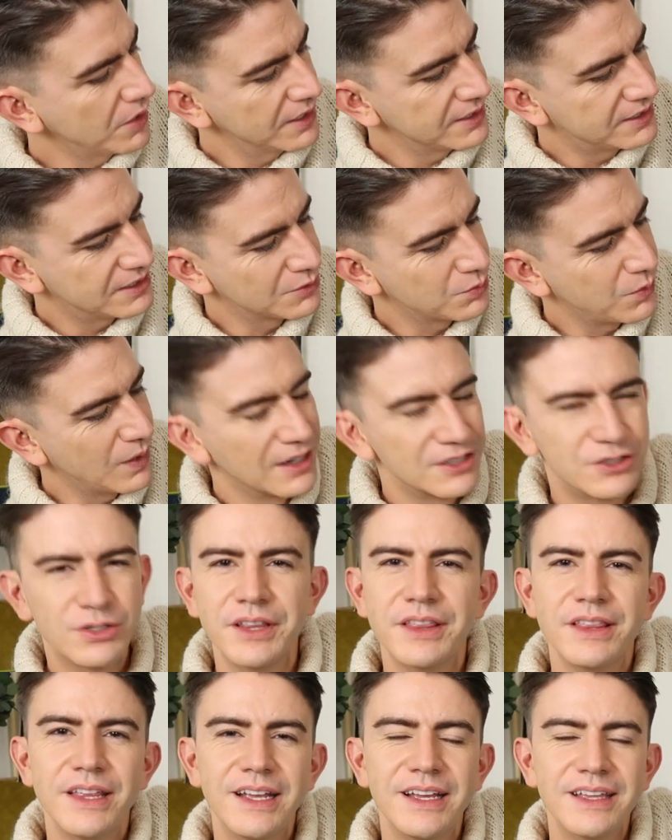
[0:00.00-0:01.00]
price as well, so
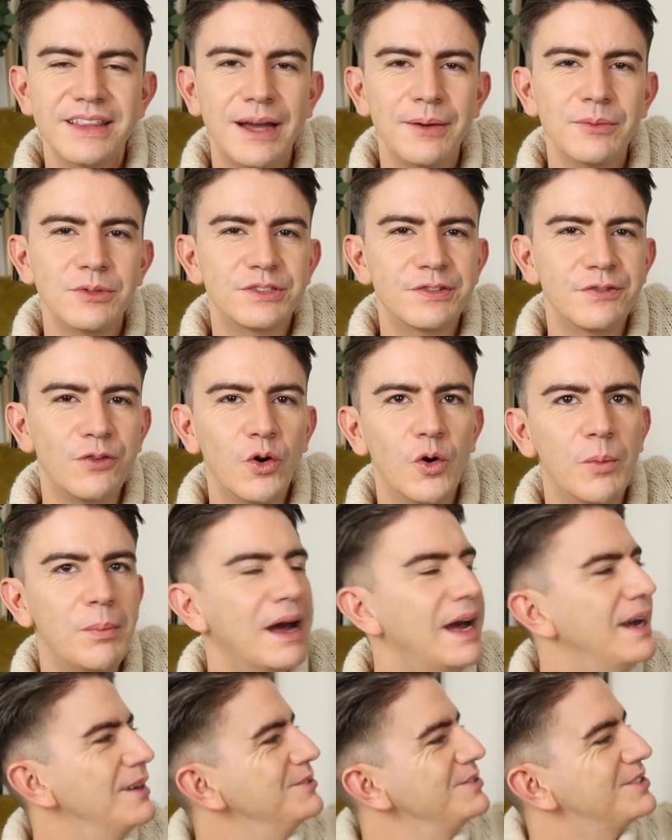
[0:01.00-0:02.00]
I think that was
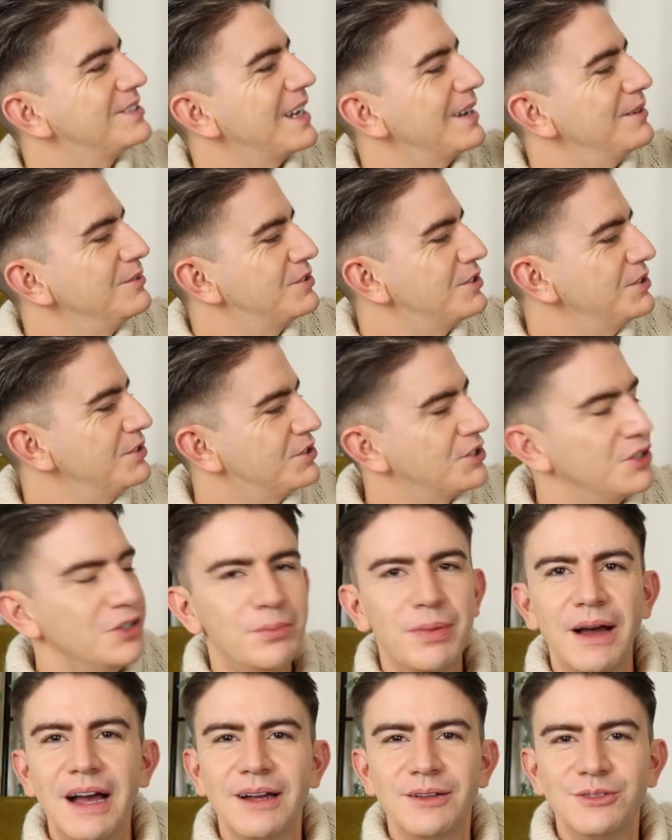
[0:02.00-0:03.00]
£4 down to
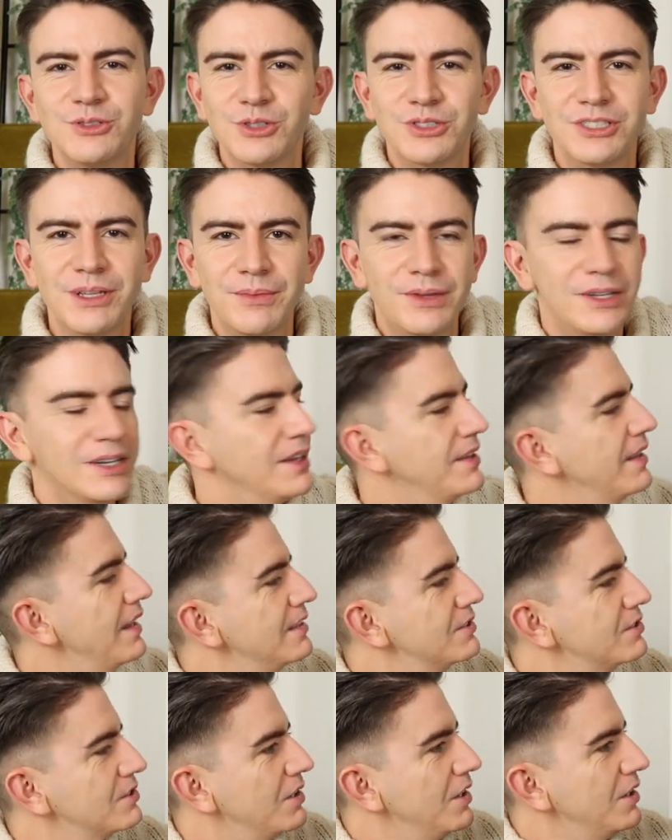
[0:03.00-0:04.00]
£2 or something like
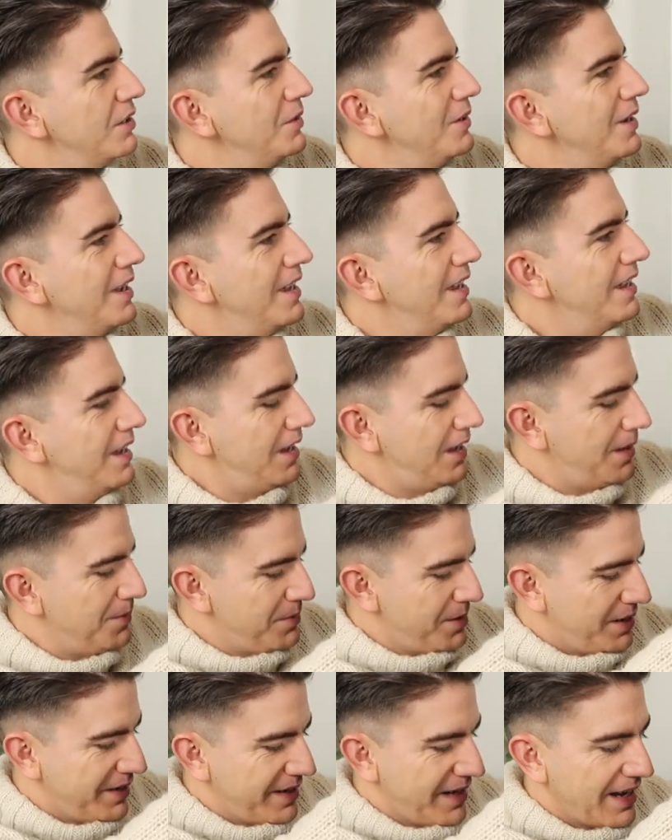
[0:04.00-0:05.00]
that. So
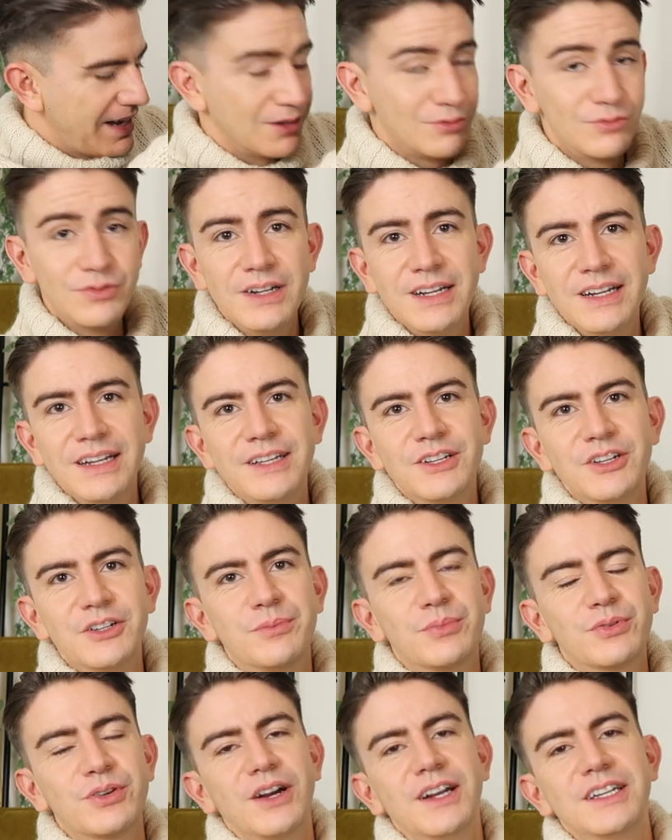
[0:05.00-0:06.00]
yeah, a really
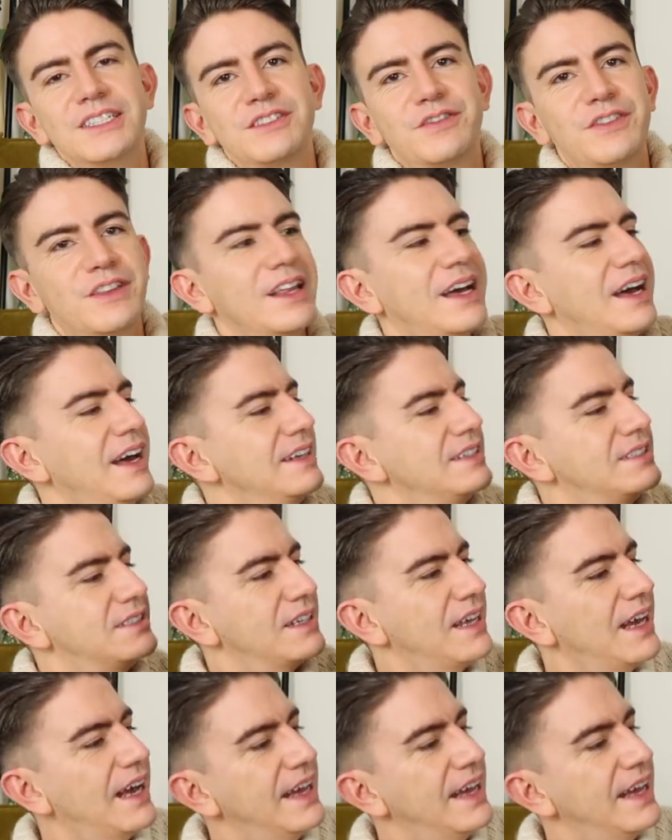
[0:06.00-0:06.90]
good price for that.